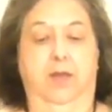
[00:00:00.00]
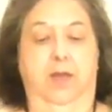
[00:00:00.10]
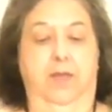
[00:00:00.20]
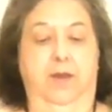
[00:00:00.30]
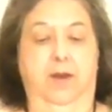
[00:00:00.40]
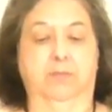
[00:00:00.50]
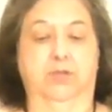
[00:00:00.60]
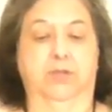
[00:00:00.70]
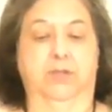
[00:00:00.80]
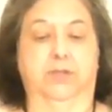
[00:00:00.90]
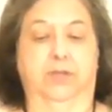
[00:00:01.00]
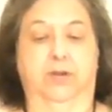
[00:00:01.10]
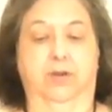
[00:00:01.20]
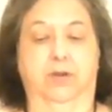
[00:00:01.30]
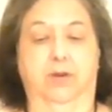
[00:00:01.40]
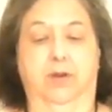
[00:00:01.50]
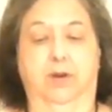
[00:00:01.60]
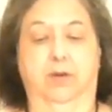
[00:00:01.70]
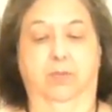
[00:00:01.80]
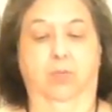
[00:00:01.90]
And then I'm just going to stick it on
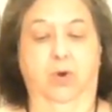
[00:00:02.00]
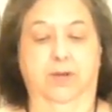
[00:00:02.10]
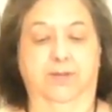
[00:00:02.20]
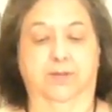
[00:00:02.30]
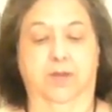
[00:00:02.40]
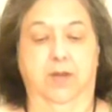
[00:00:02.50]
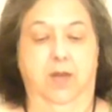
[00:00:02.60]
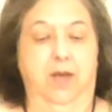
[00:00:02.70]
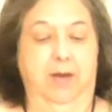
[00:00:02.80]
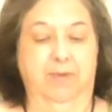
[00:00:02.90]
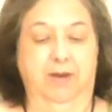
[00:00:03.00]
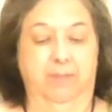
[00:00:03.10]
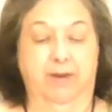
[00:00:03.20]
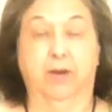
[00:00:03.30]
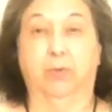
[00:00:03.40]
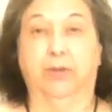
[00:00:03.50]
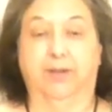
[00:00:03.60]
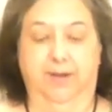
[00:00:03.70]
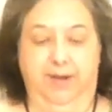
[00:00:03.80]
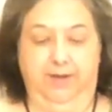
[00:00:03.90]
here once. I'm not going to make it really
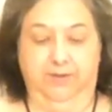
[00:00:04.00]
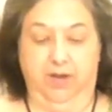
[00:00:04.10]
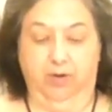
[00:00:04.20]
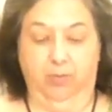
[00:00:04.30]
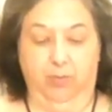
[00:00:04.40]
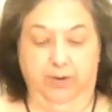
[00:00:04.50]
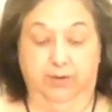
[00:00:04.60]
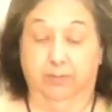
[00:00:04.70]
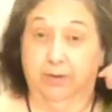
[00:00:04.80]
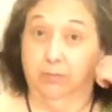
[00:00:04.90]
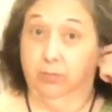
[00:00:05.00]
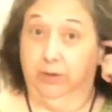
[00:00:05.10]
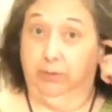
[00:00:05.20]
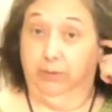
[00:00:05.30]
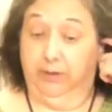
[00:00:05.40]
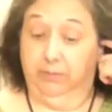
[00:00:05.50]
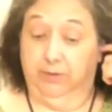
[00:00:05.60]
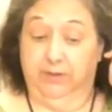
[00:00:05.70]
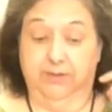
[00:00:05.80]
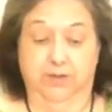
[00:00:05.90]
tight because I don't want it to be really, really,
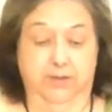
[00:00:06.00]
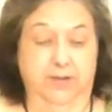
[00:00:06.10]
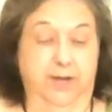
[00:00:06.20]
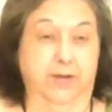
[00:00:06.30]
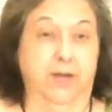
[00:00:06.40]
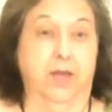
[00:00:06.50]
really snug tight.